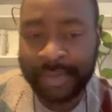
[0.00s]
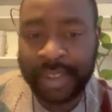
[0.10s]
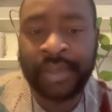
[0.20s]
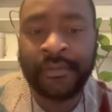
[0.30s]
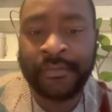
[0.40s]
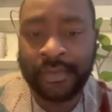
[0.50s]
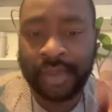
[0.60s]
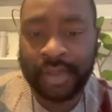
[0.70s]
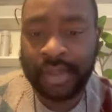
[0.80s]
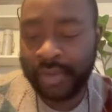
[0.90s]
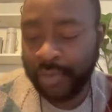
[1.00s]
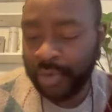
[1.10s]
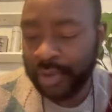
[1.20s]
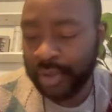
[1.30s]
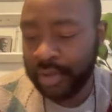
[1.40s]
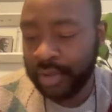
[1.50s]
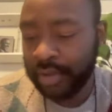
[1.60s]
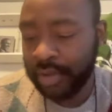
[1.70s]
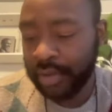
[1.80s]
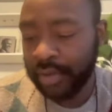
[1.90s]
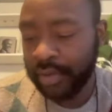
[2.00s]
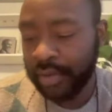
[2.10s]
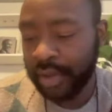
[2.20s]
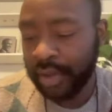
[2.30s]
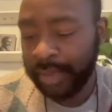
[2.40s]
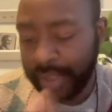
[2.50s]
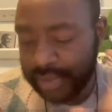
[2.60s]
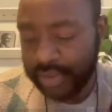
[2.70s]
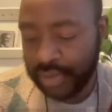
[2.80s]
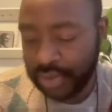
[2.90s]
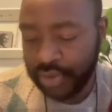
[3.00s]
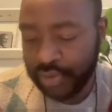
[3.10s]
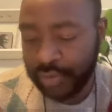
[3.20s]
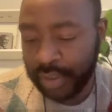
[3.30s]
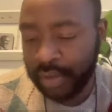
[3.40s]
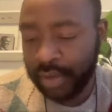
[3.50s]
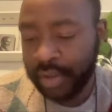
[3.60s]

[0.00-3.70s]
I think that's where you can apply as a teacher, right?